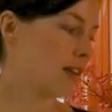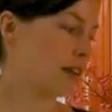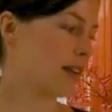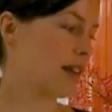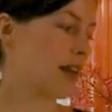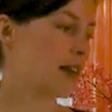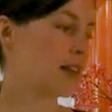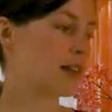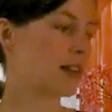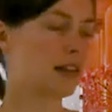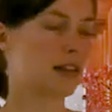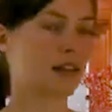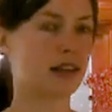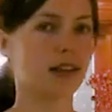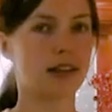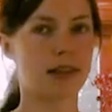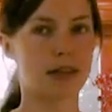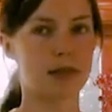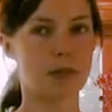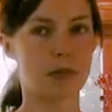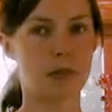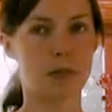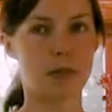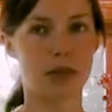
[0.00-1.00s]

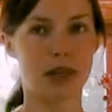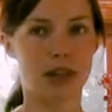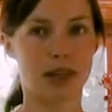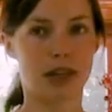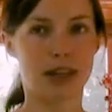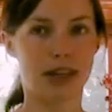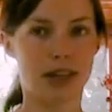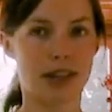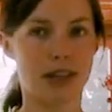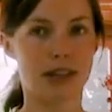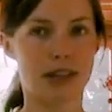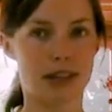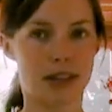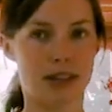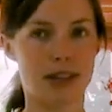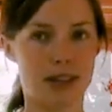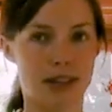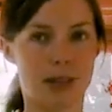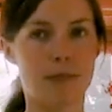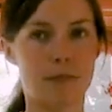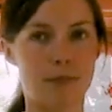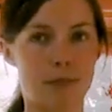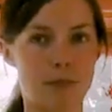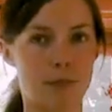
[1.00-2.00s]
Lentils, peas,
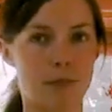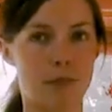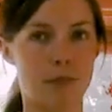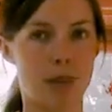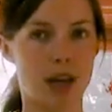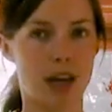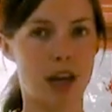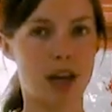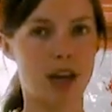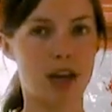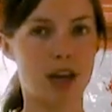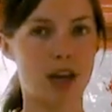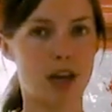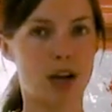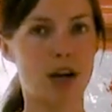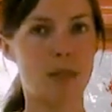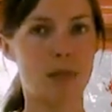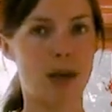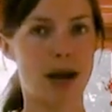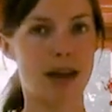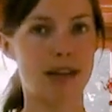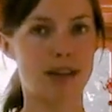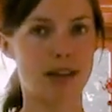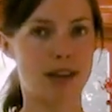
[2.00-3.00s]

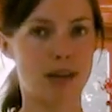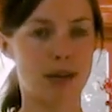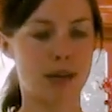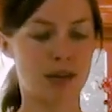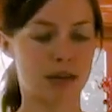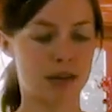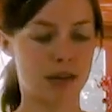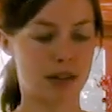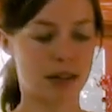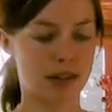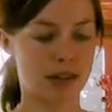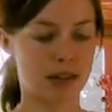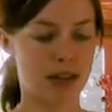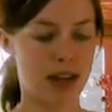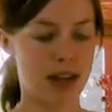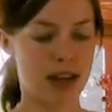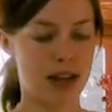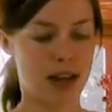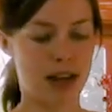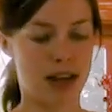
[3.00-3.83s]
garbanzos,